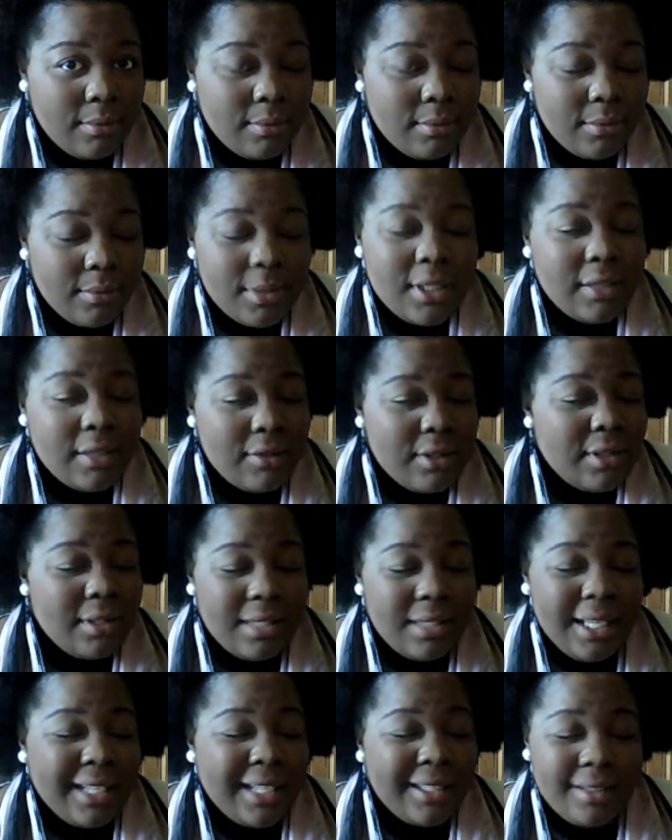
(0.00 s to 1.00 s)
So,
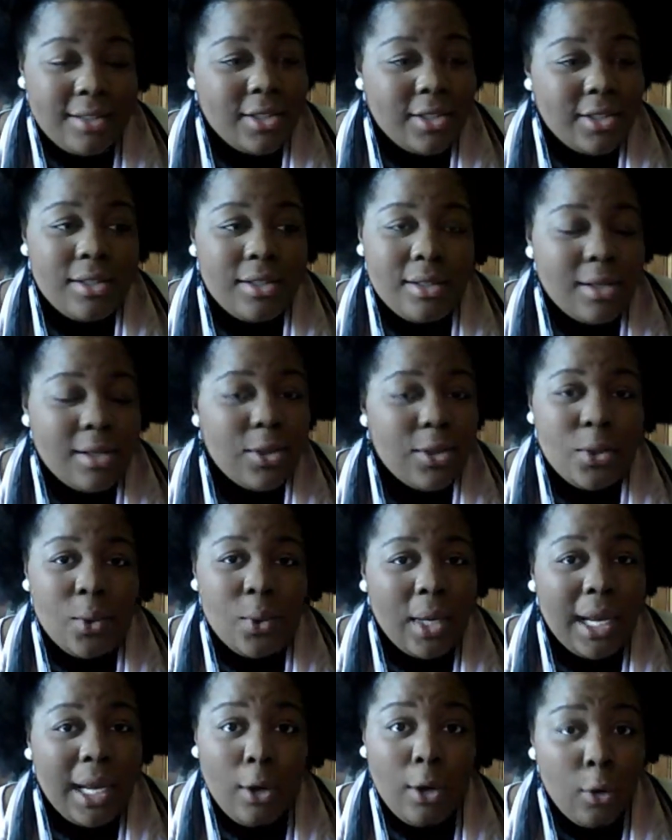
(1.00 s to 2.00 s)
like, just sort
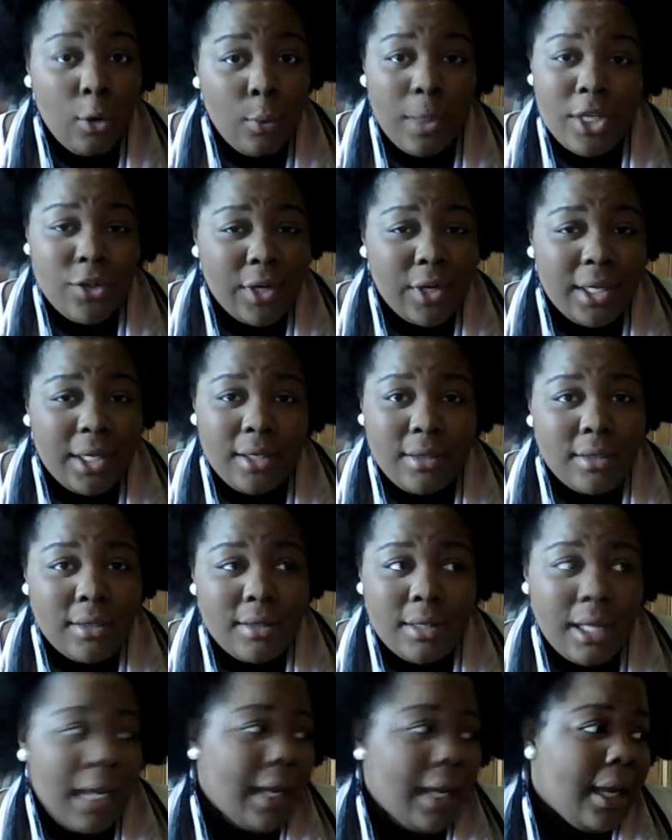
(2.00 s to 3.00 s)
it out, or wear
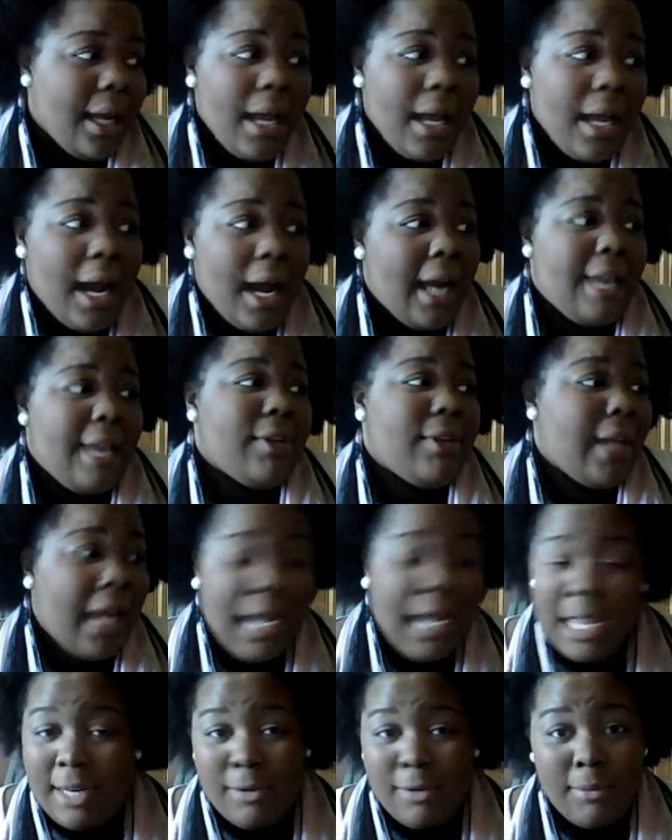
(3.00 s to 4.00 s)
trainers. Like, even I
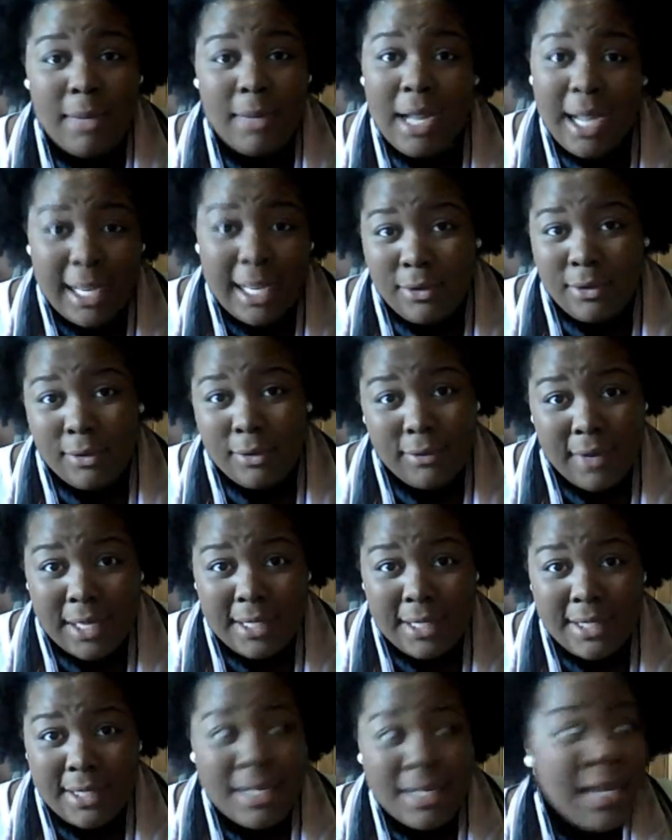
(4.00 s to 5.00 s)
had on
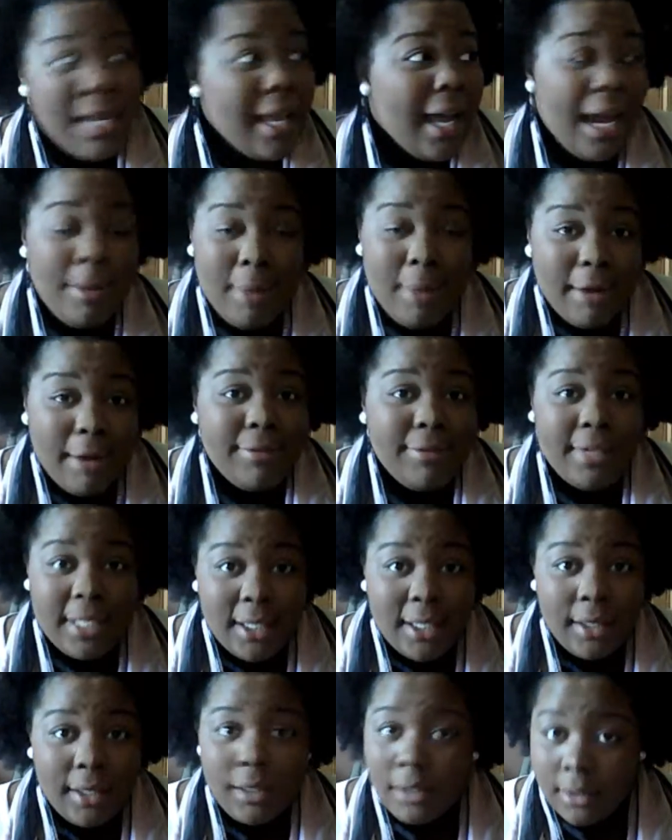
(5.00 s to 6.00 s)
Vans, and my
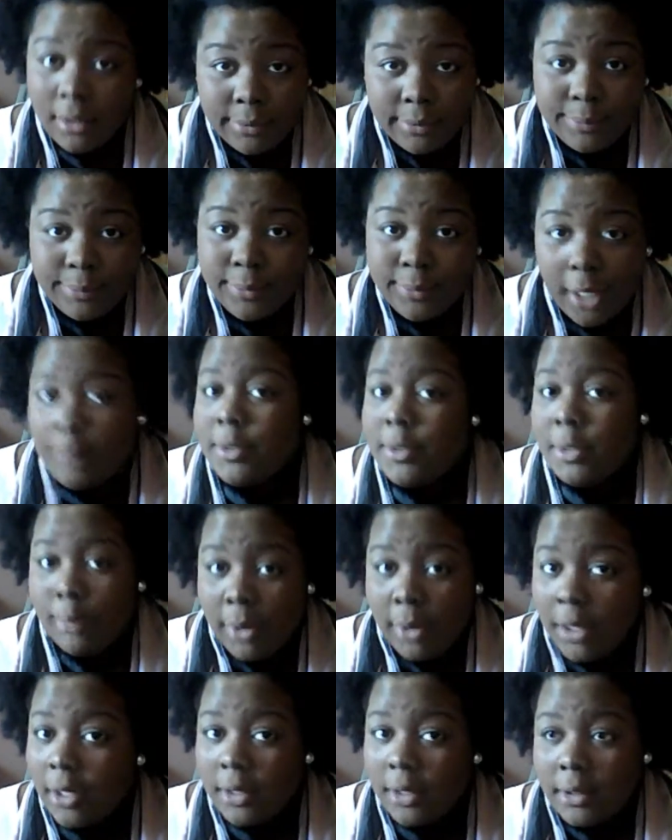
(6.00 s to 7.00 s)
feet are up to
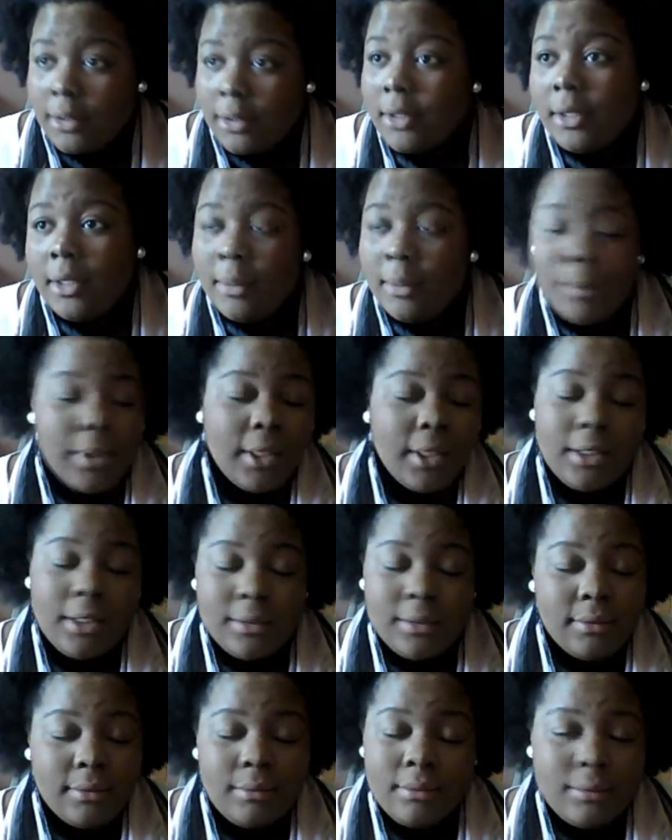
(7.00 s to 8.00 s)
par. But
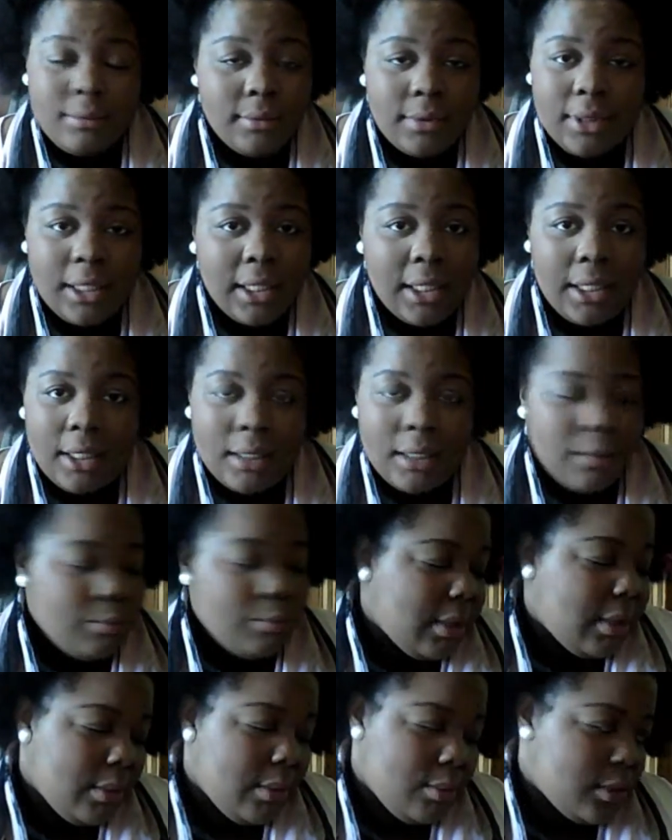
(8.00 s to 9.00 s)
yeah,
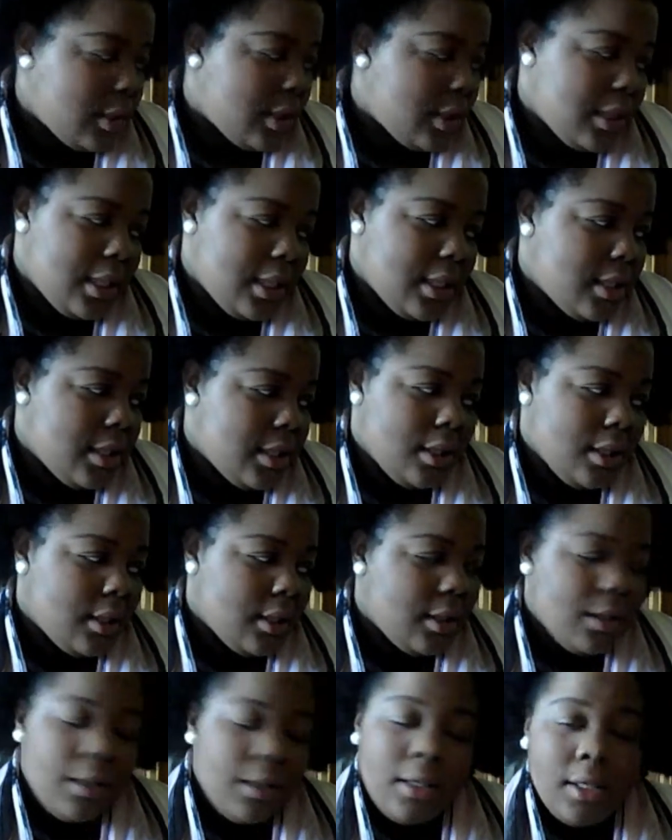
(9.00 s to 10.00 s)
people just need to,
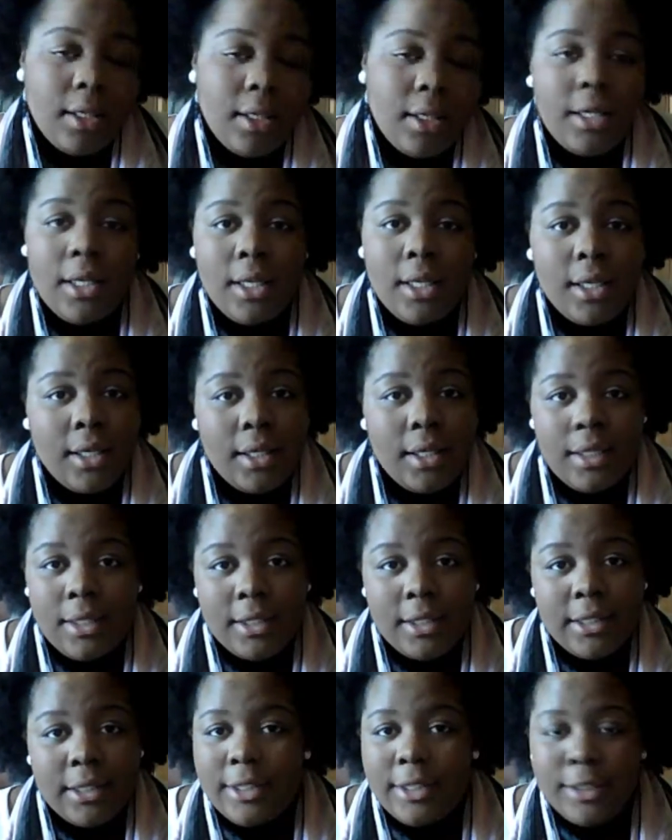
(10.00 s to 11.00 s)

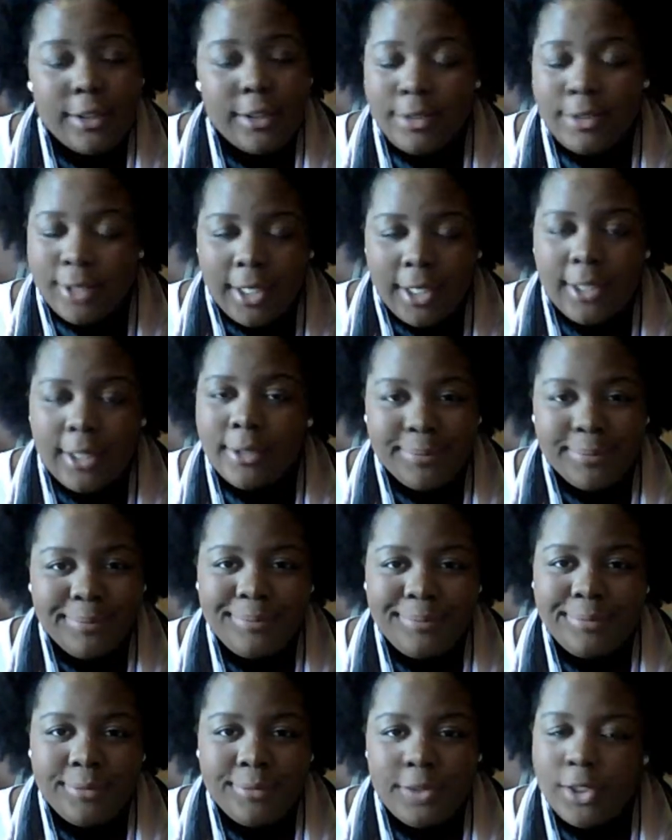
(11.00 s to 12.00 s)
no,
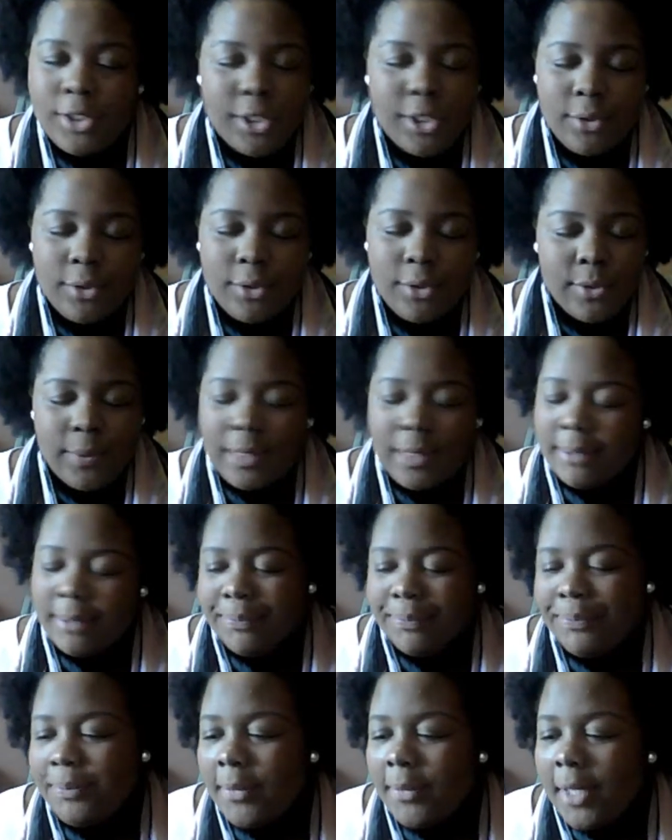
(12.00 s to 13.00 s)
just don't do it.
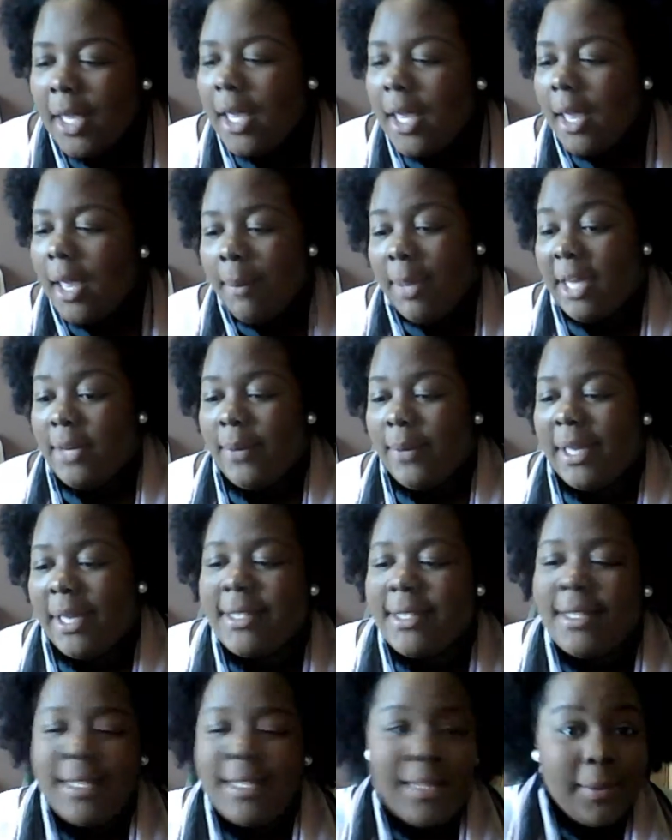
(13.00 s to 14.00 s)
But
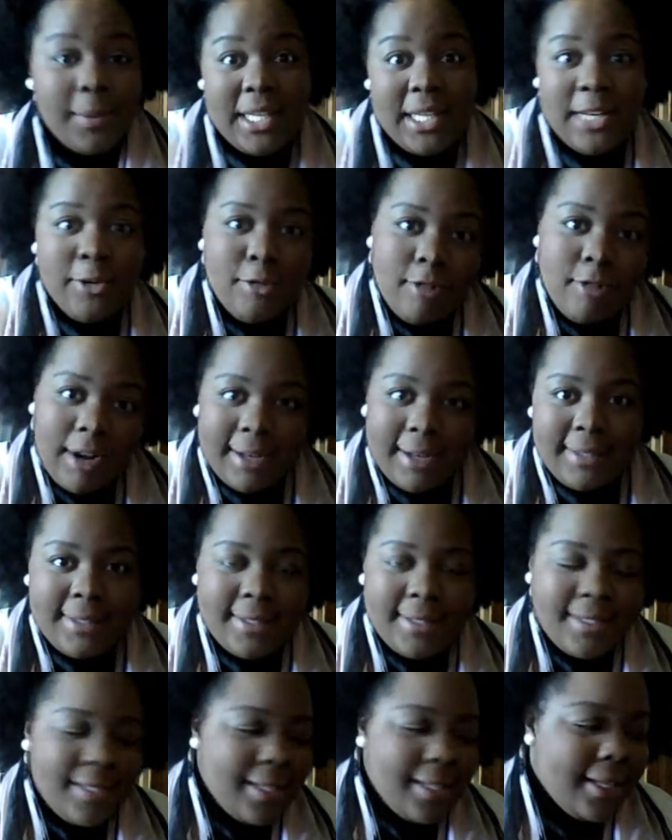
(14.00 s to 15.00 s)
anyways, that was a little
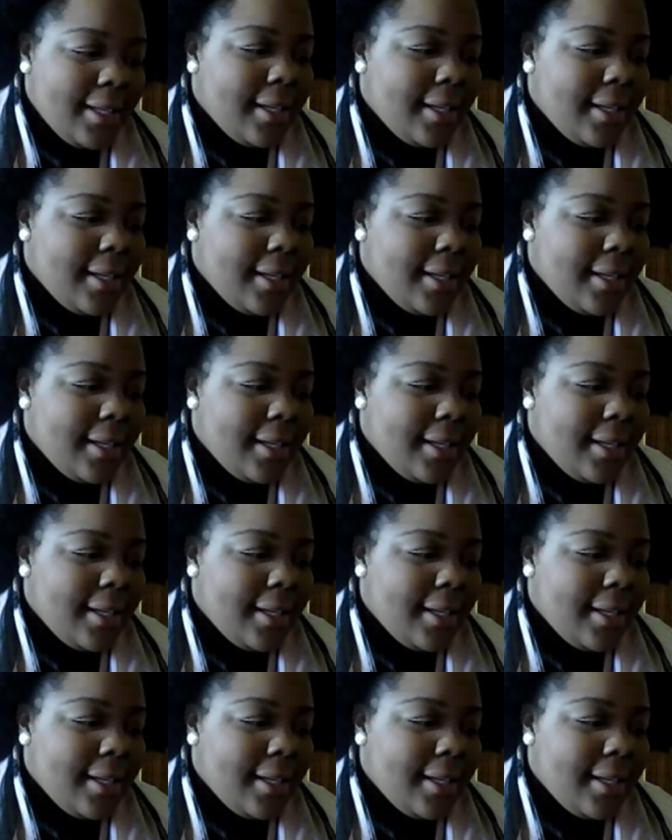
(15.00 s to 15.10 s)
rant.